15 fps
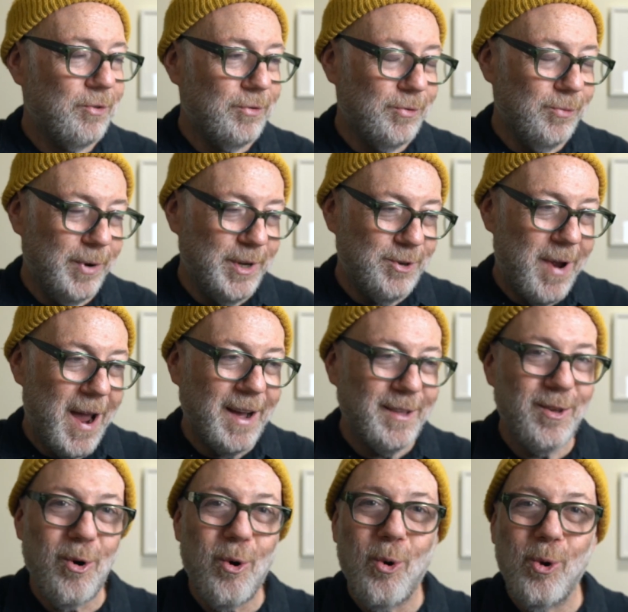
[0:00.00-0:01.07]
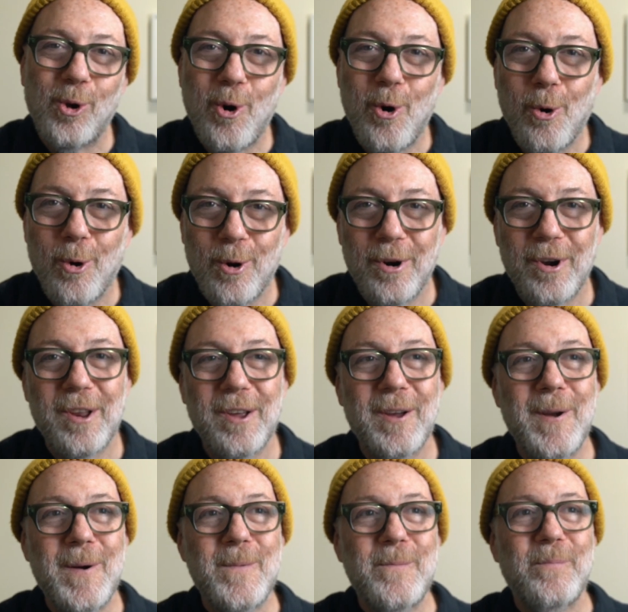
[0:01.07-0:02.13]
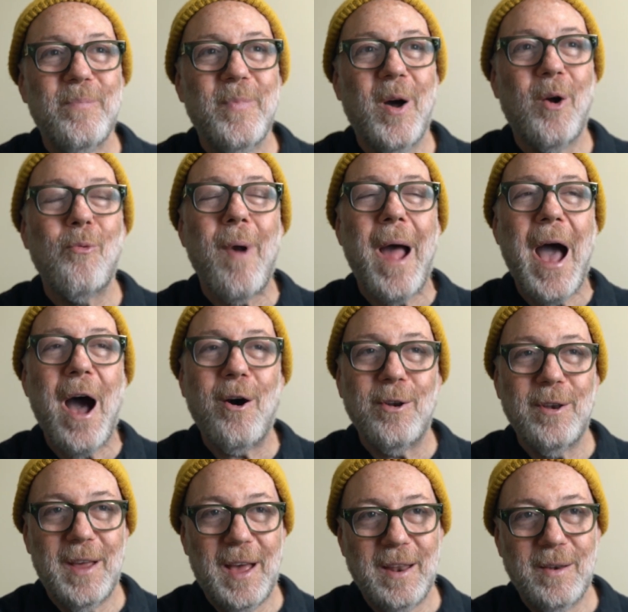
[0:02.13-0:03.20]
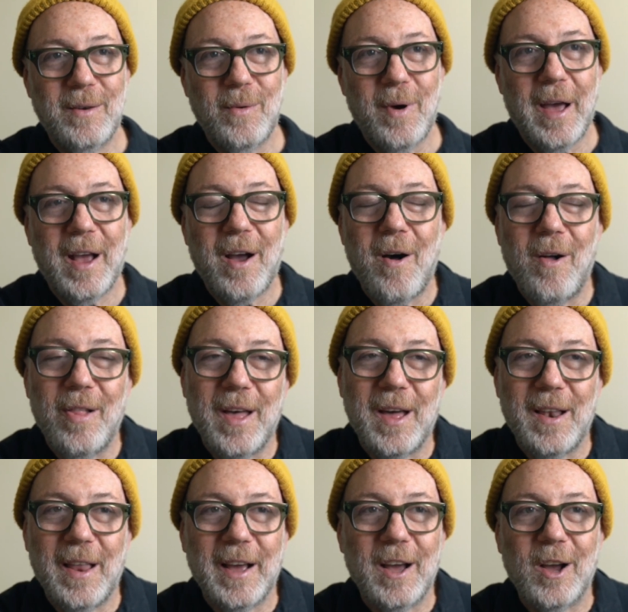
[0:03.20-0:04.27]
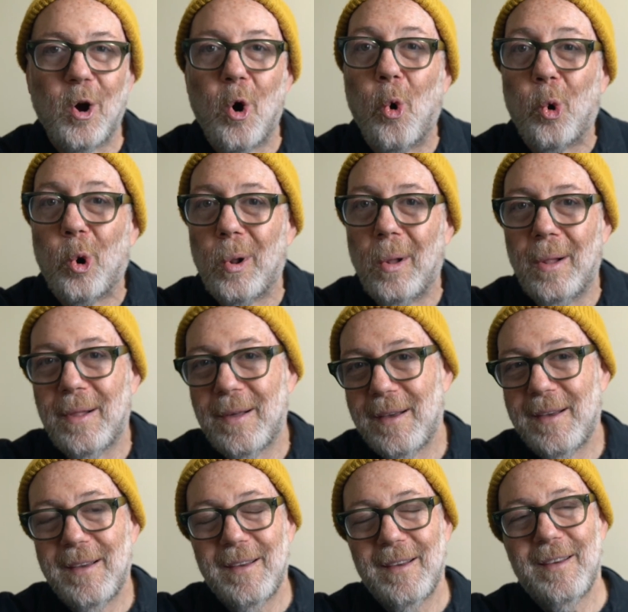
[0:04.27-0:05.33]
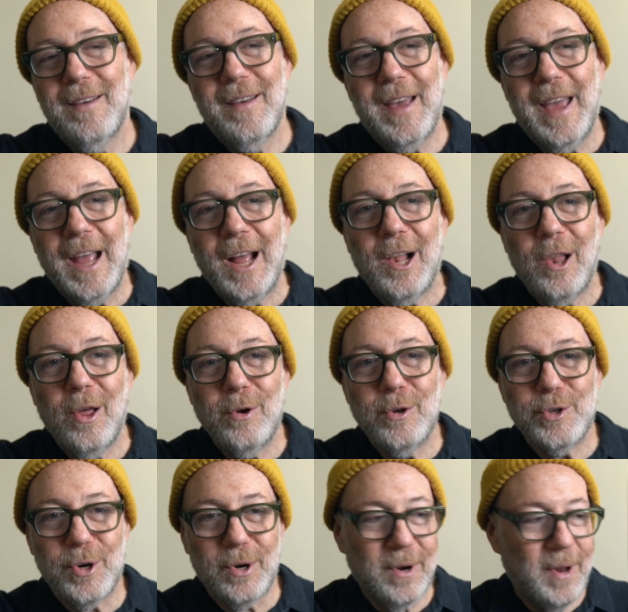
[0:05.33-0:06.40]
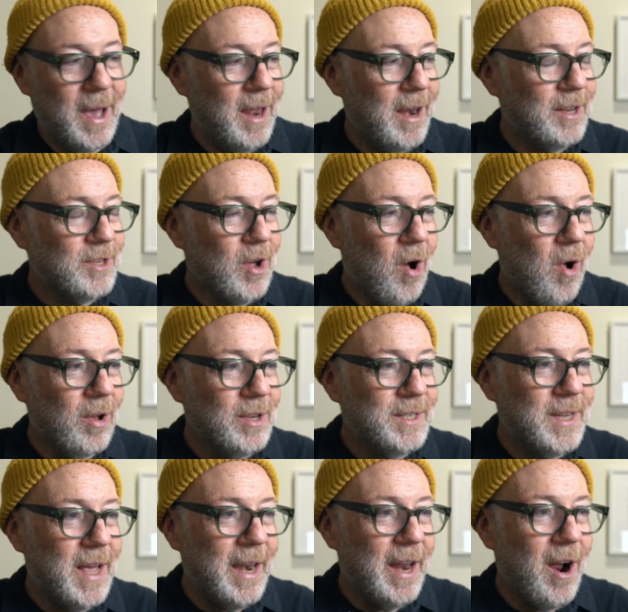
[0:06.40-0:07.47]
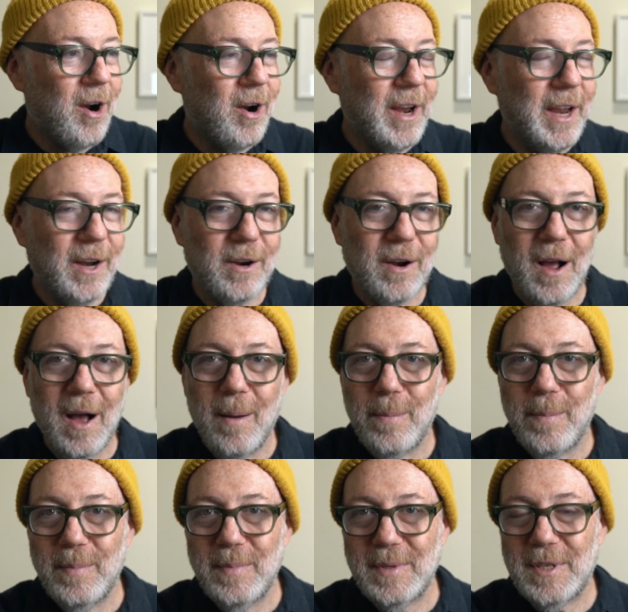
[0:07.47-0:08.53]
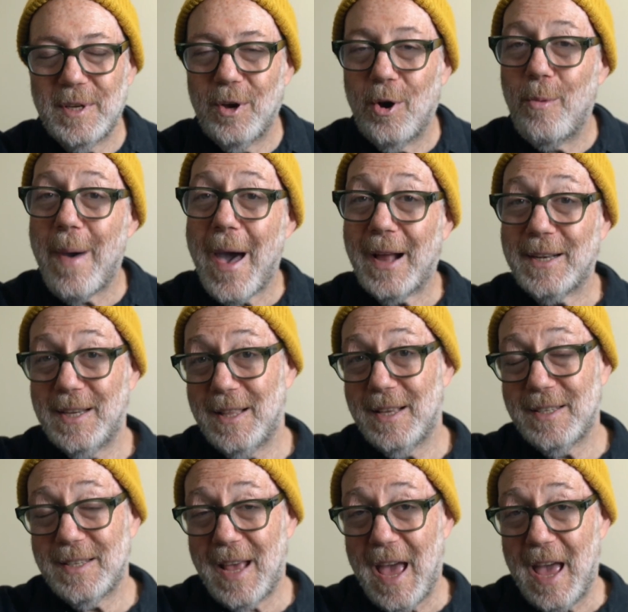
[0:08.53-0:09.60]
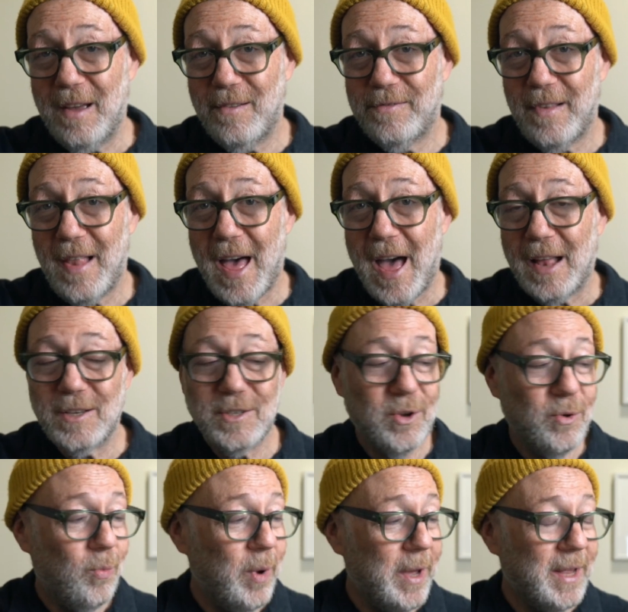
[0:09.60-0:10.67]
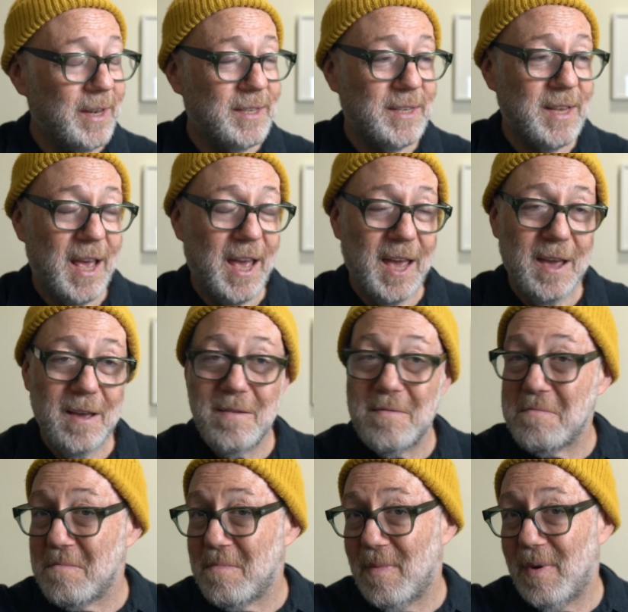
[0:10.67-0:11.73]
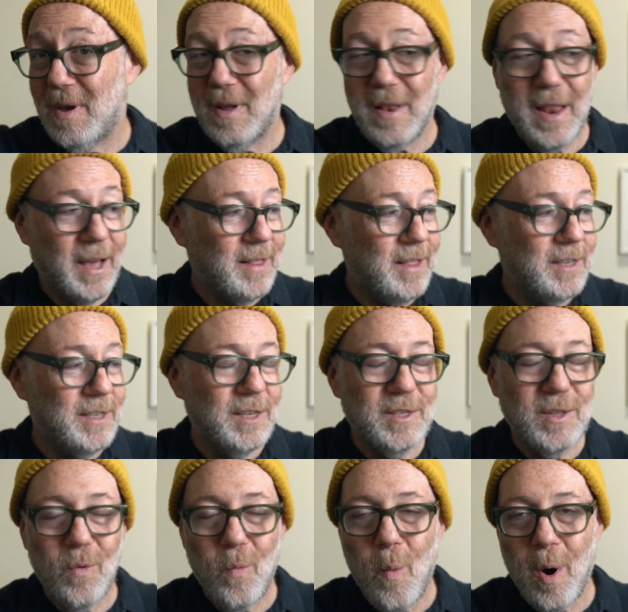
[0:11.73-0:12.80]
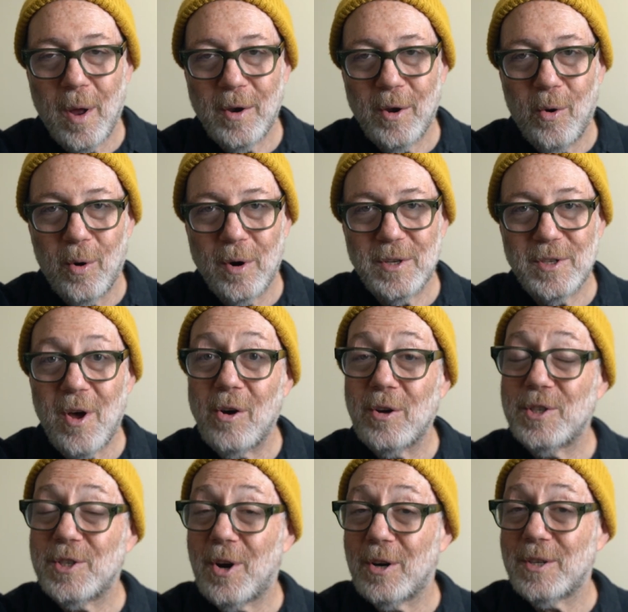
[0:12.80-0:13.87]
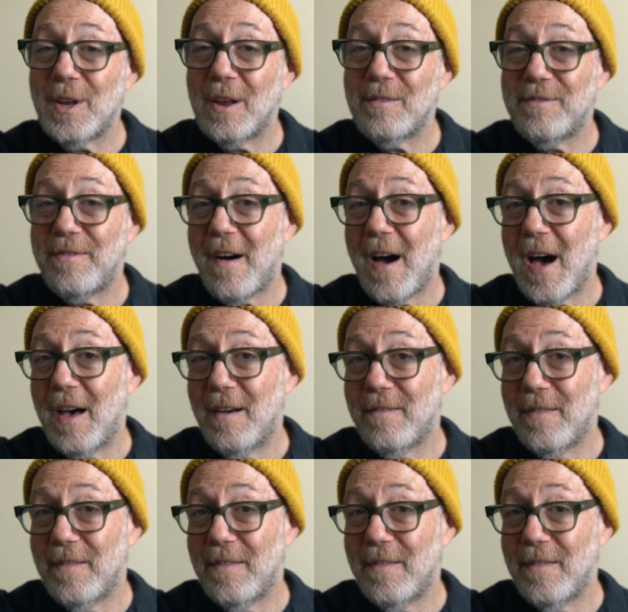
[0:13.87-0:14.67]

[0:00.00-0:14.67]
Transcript: we drag the whole chord around, and I call that like a chordal enclosure. And it's all setting our ear up to go back to this A flat. So we could say, like, this is the one chord. Song starts on 5,